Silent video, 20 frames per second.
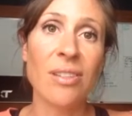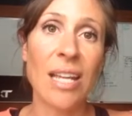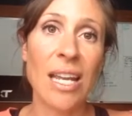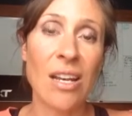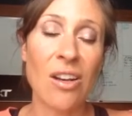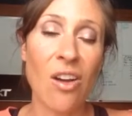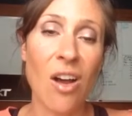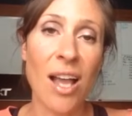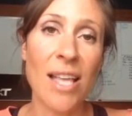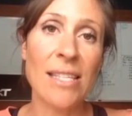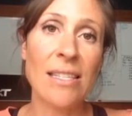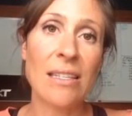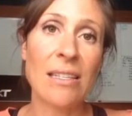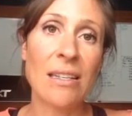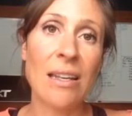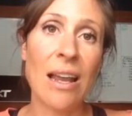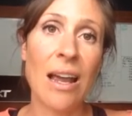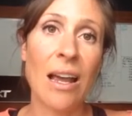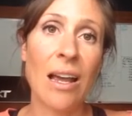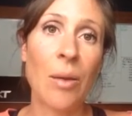get nice
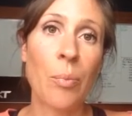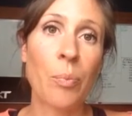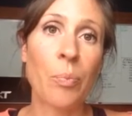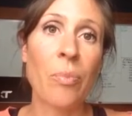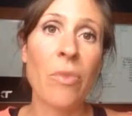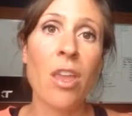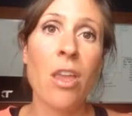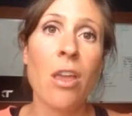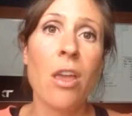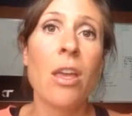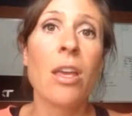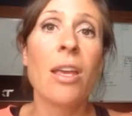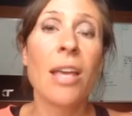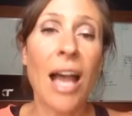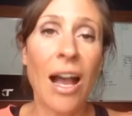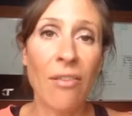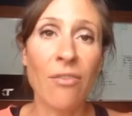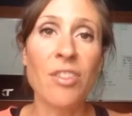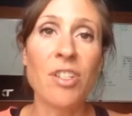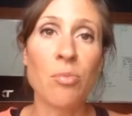and
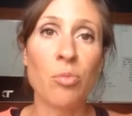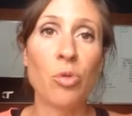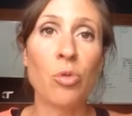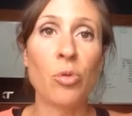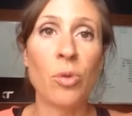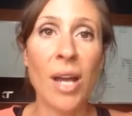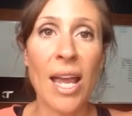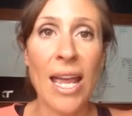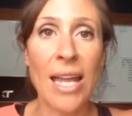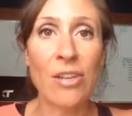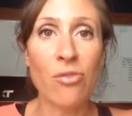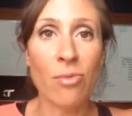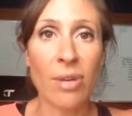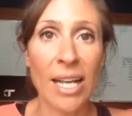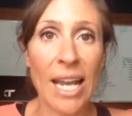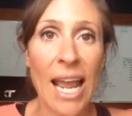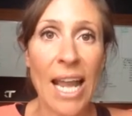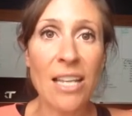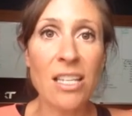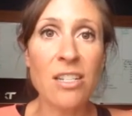comfortable and
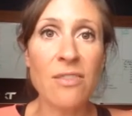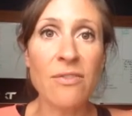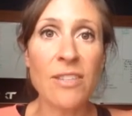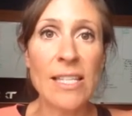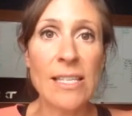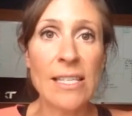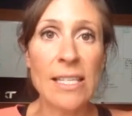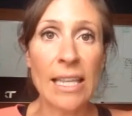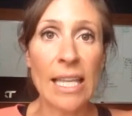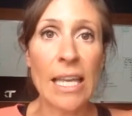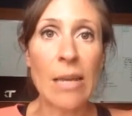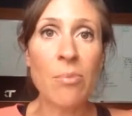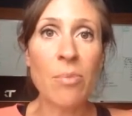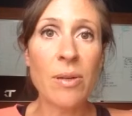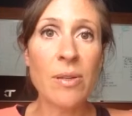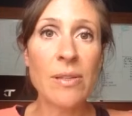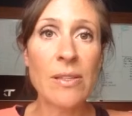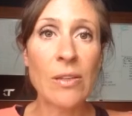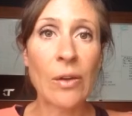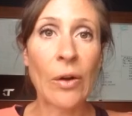relaxed for sleep.
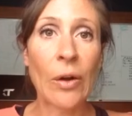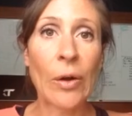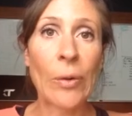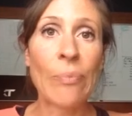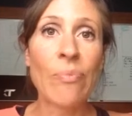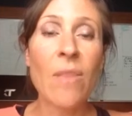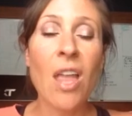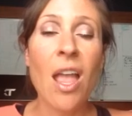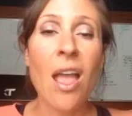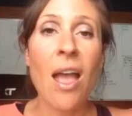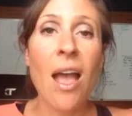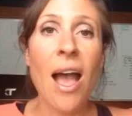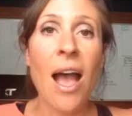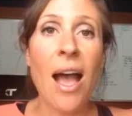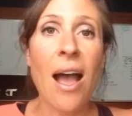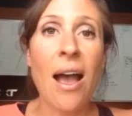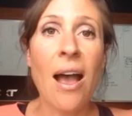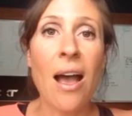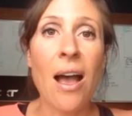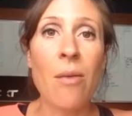So
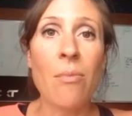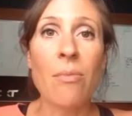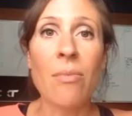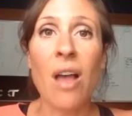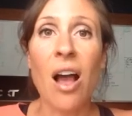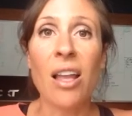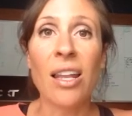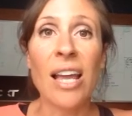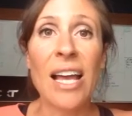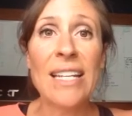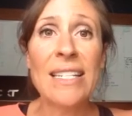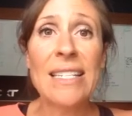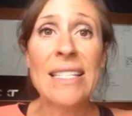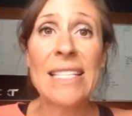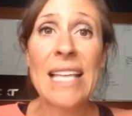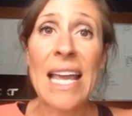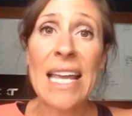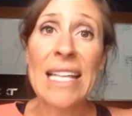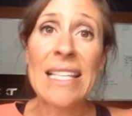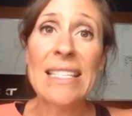I like to
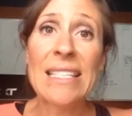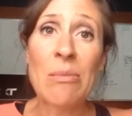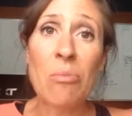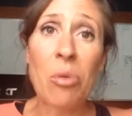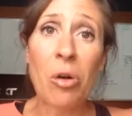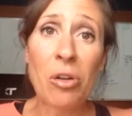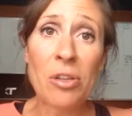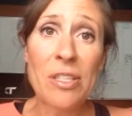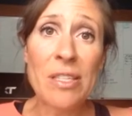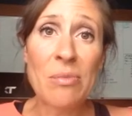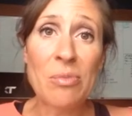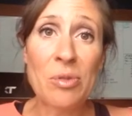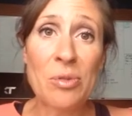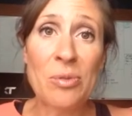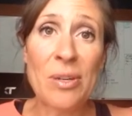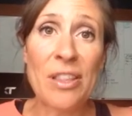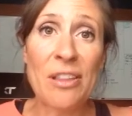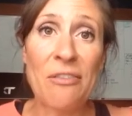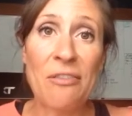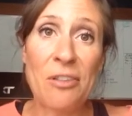say it's
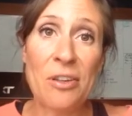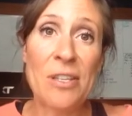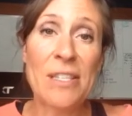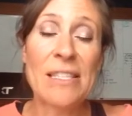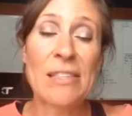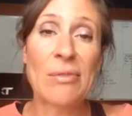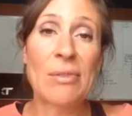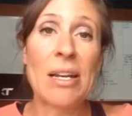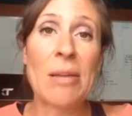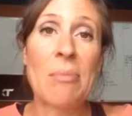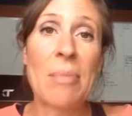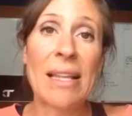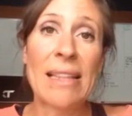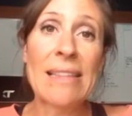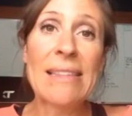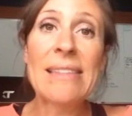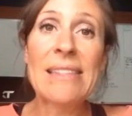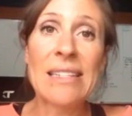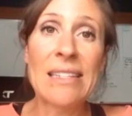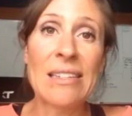impossible in the first 3
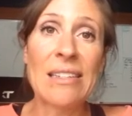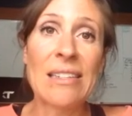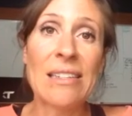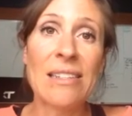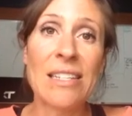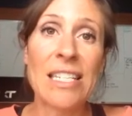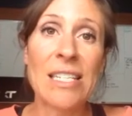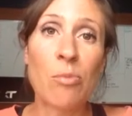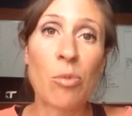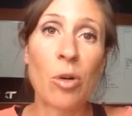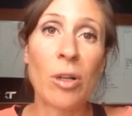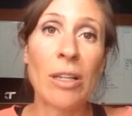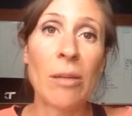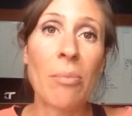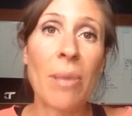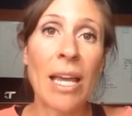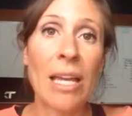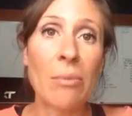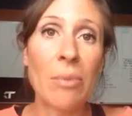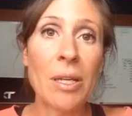months to spoil a
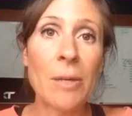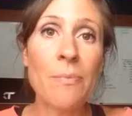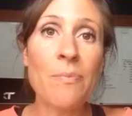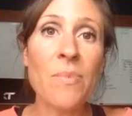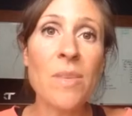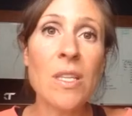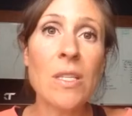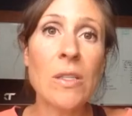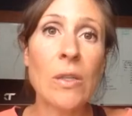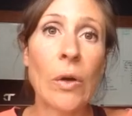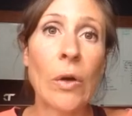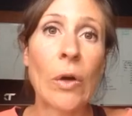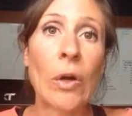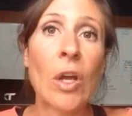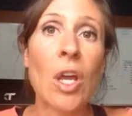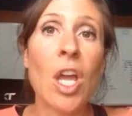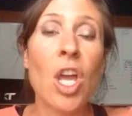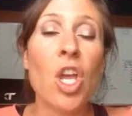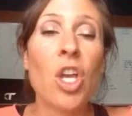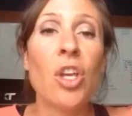baby. So,
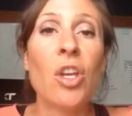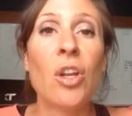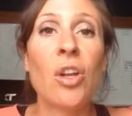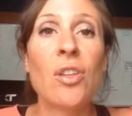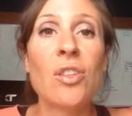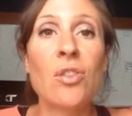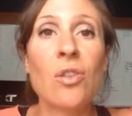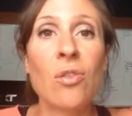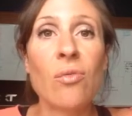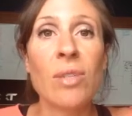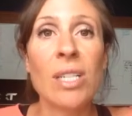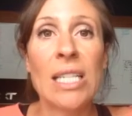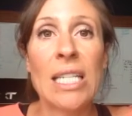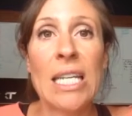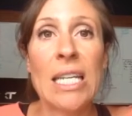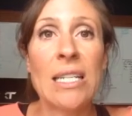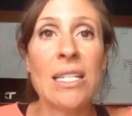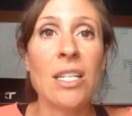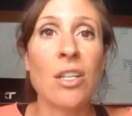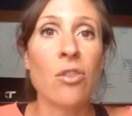it's not
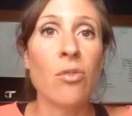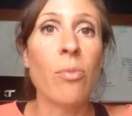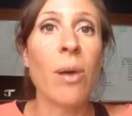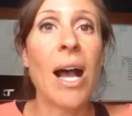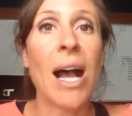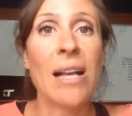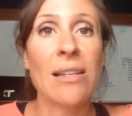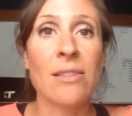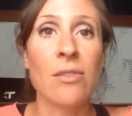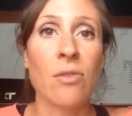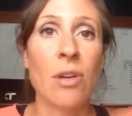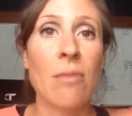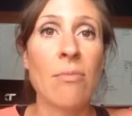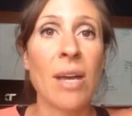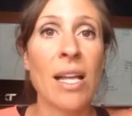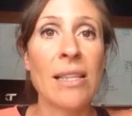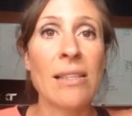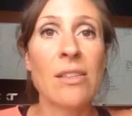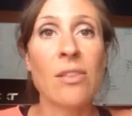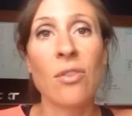really until past 3
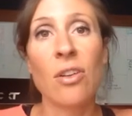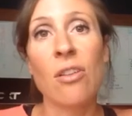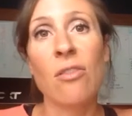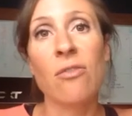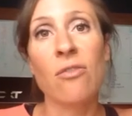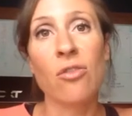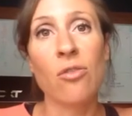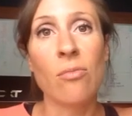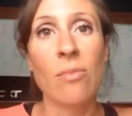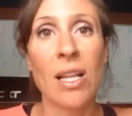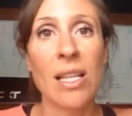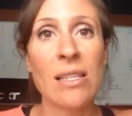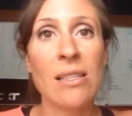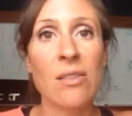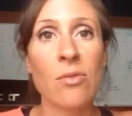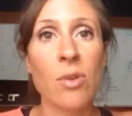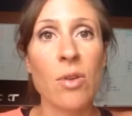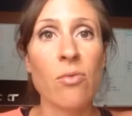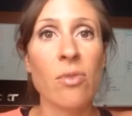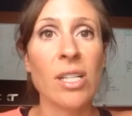months, 3 or 4 months,
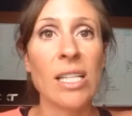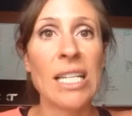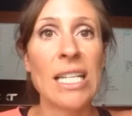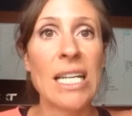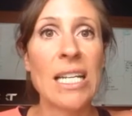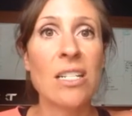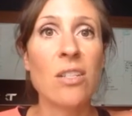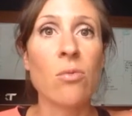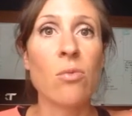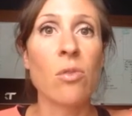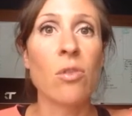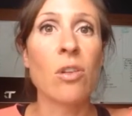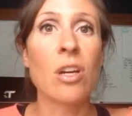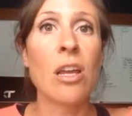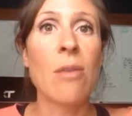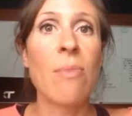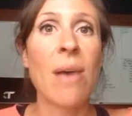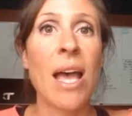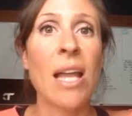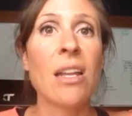that we really need to
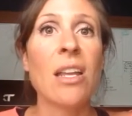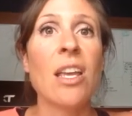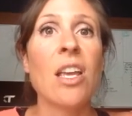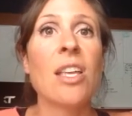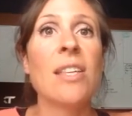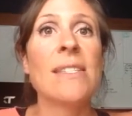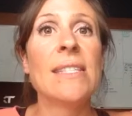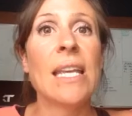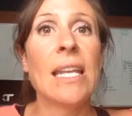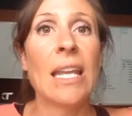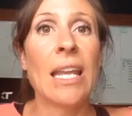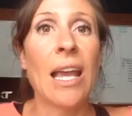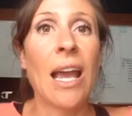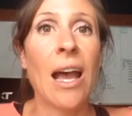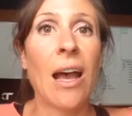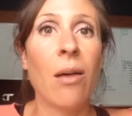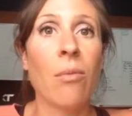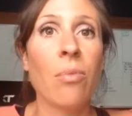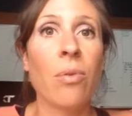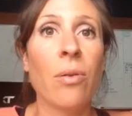worry about setting
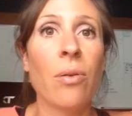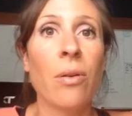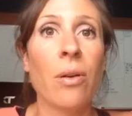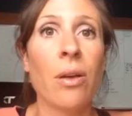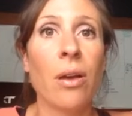up,